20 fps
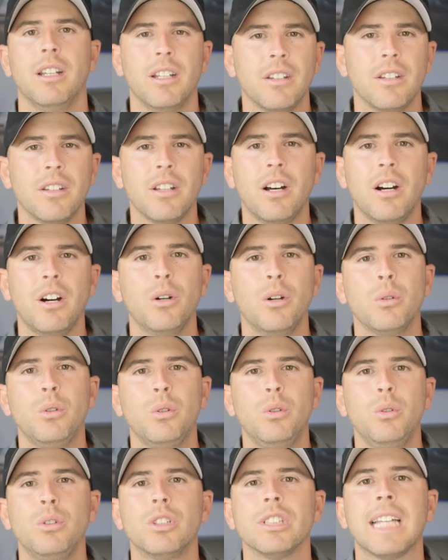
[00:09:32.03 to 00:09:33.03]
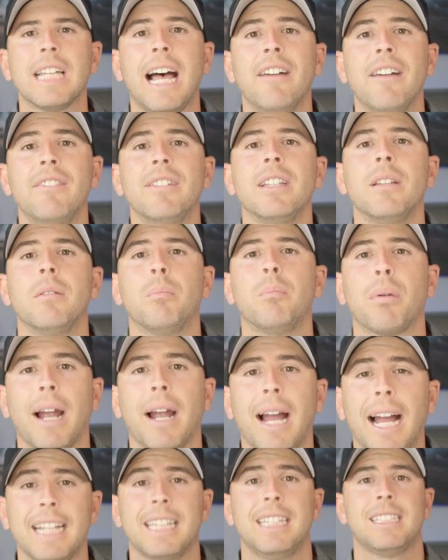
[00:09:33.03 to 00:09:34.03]
No, you just haven't
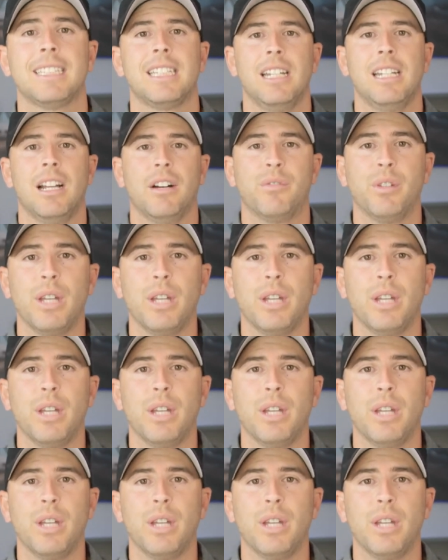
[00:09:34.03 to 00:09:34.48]
practiced enough.